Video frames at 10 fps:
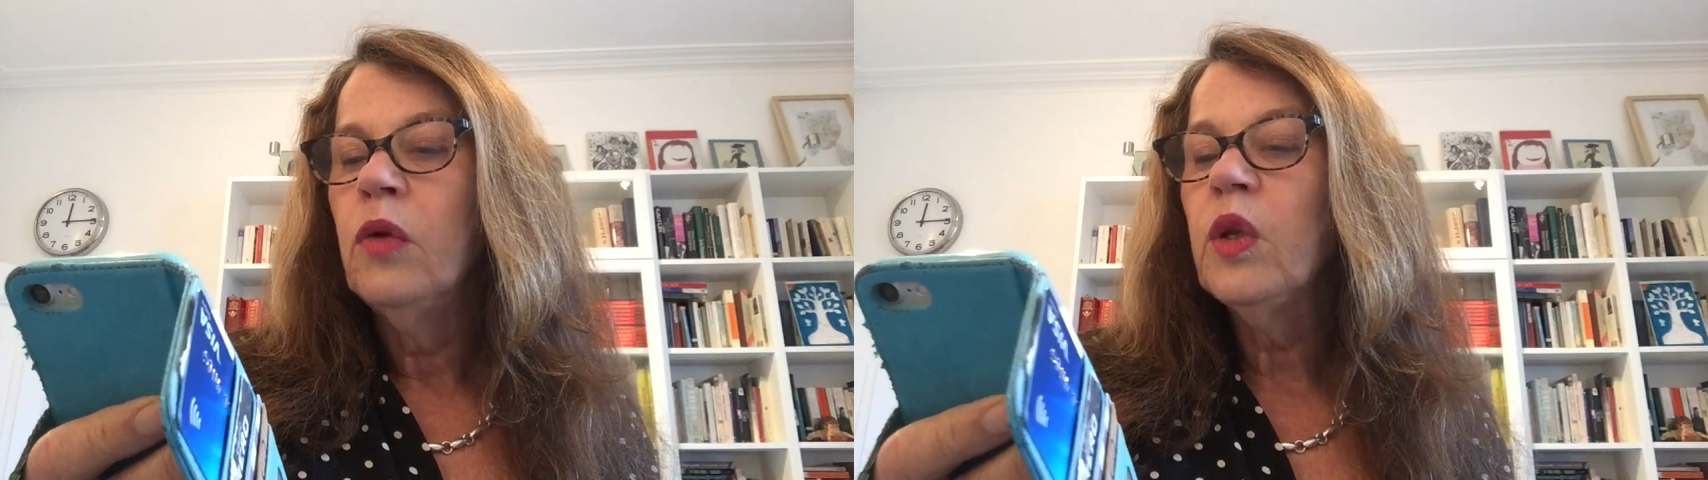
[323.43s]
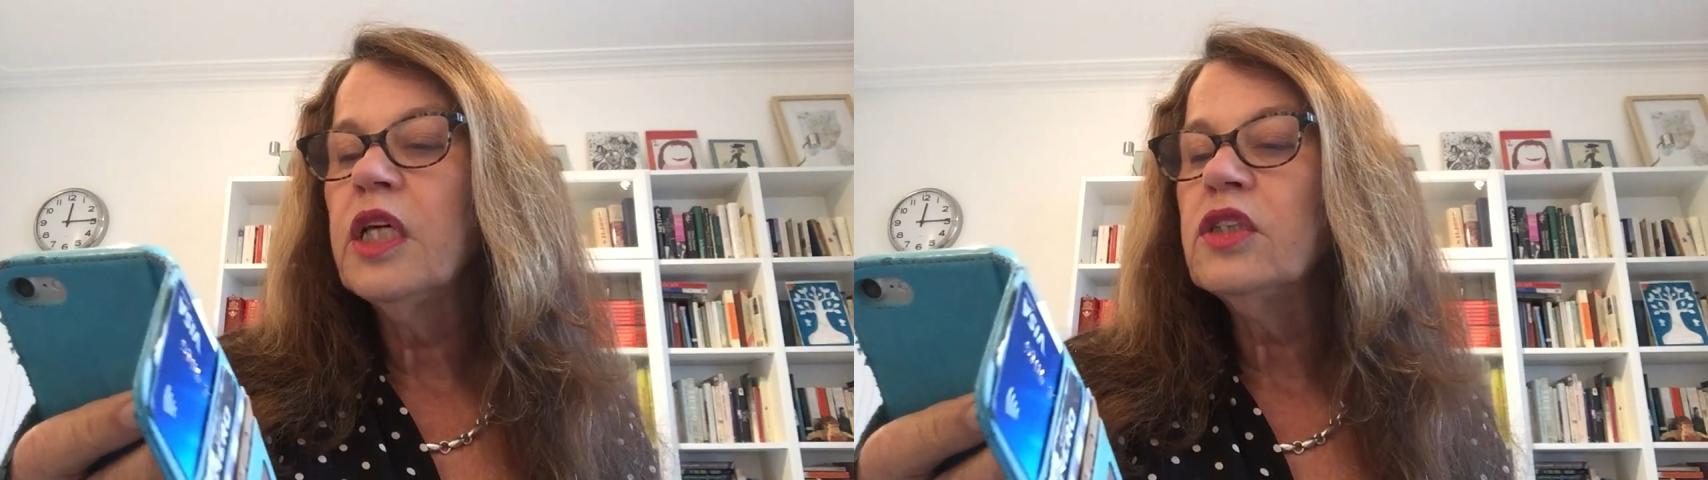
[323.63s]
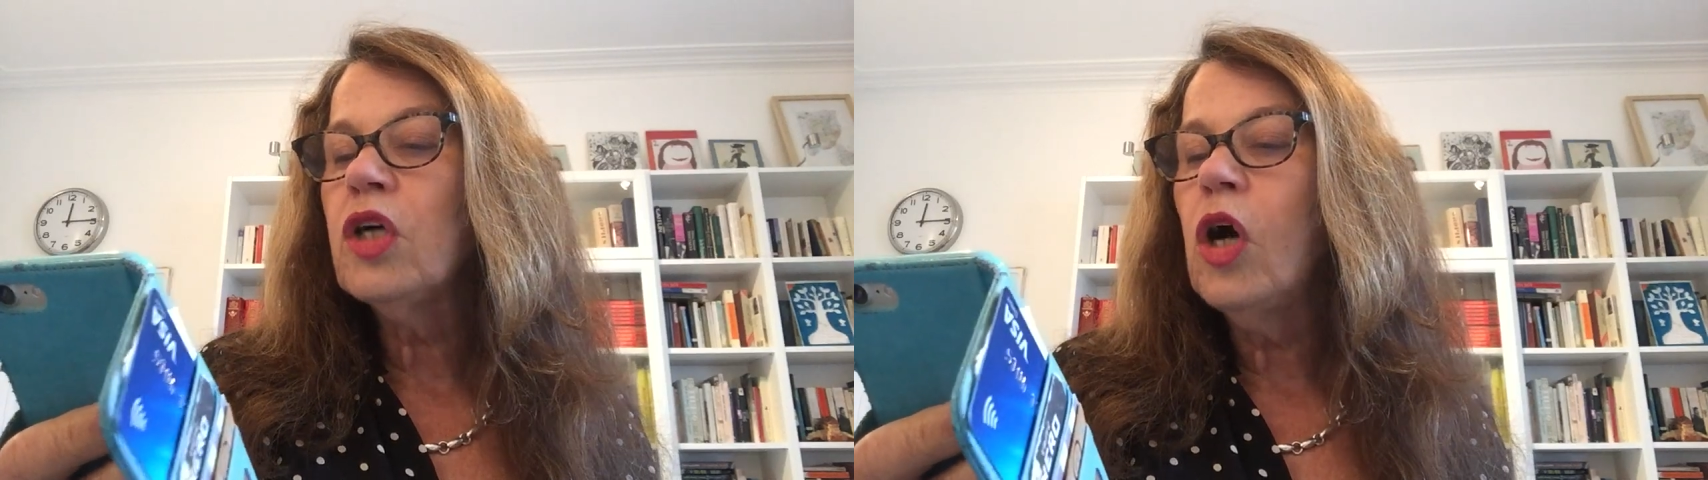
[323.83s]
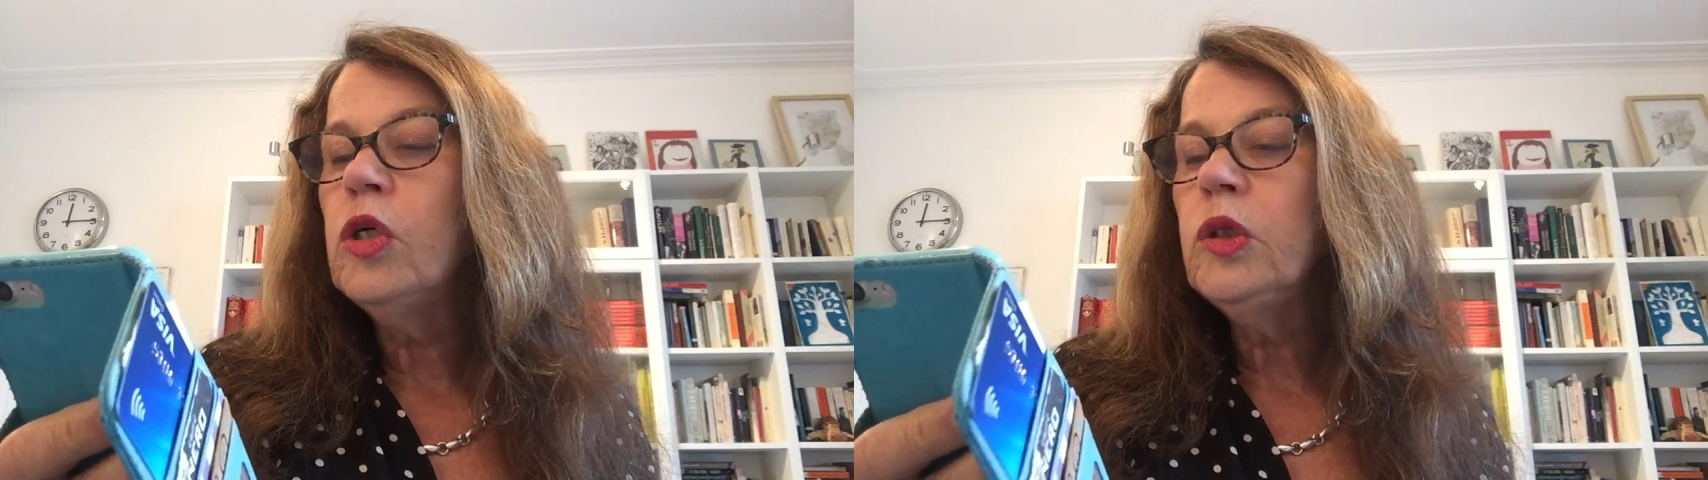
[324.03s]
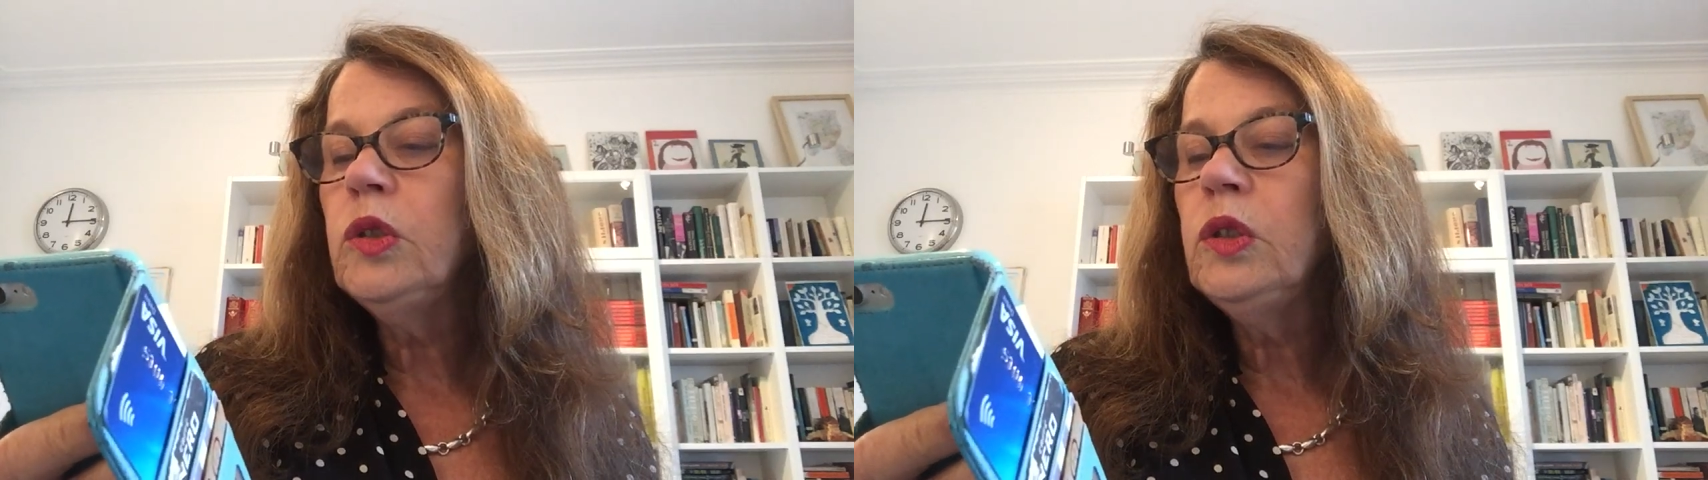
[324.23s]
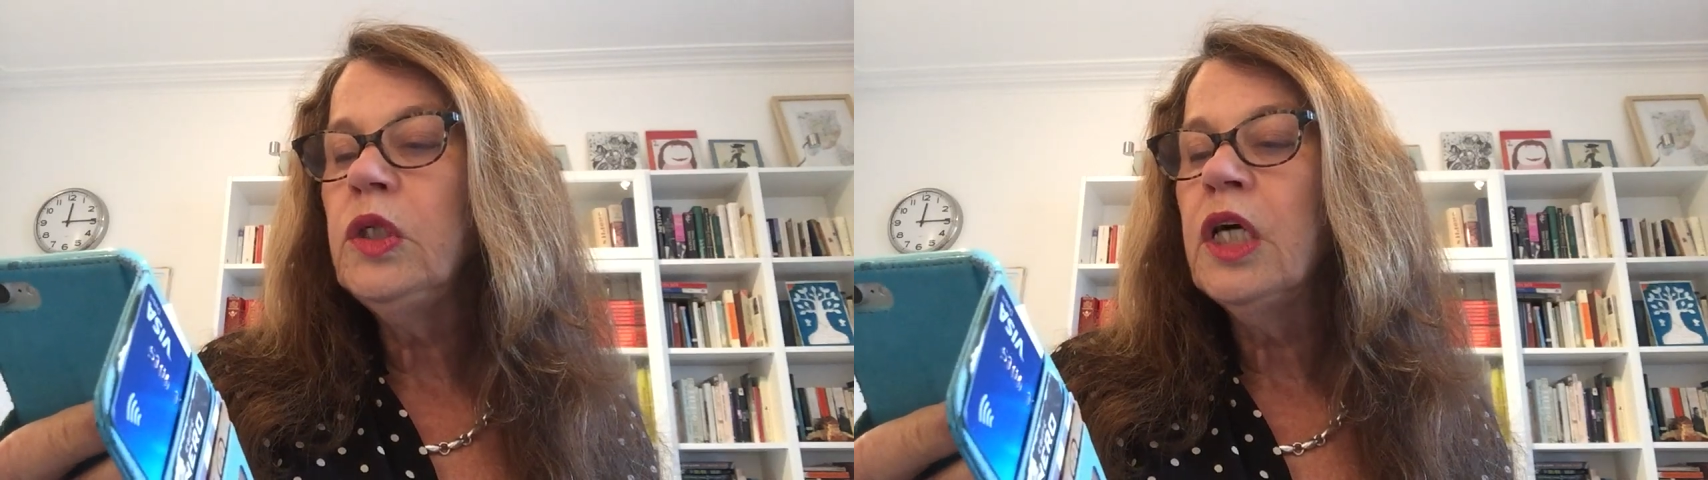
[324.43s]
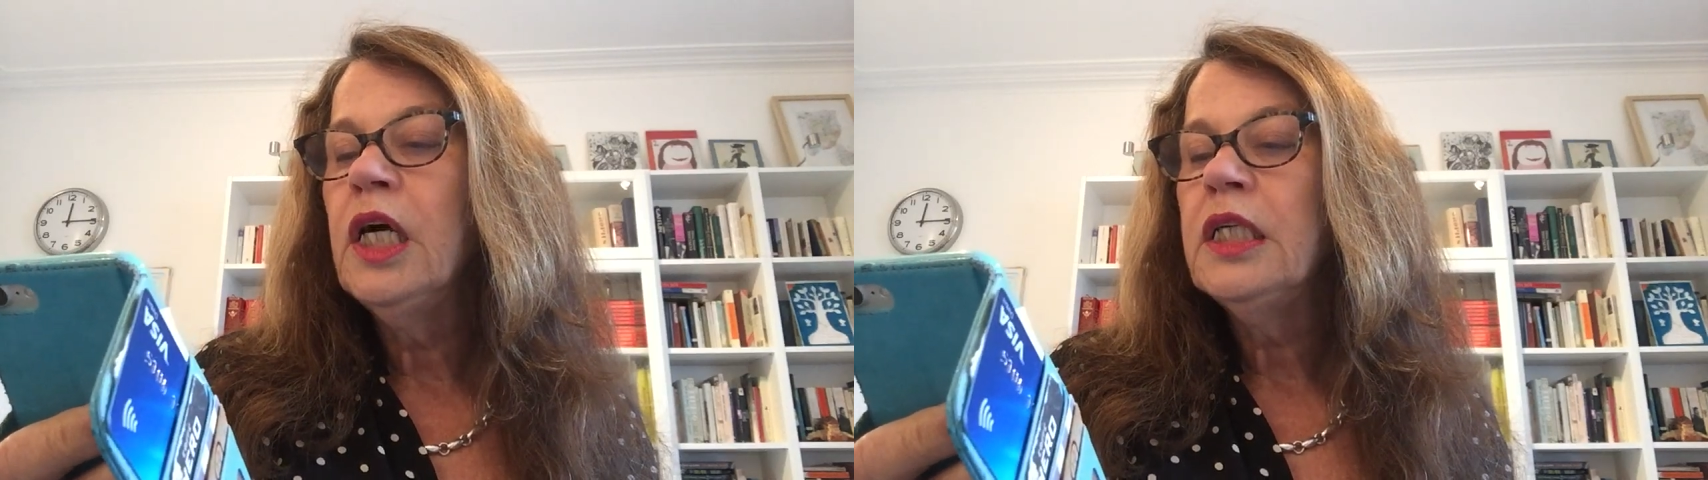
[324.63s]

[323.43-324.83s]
with this cold